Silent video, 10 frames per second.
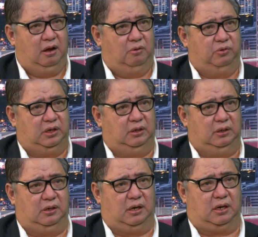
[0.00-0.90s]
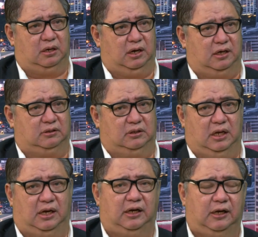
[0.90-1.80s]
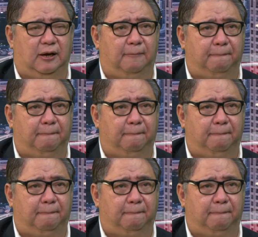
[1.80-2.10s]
We are not a.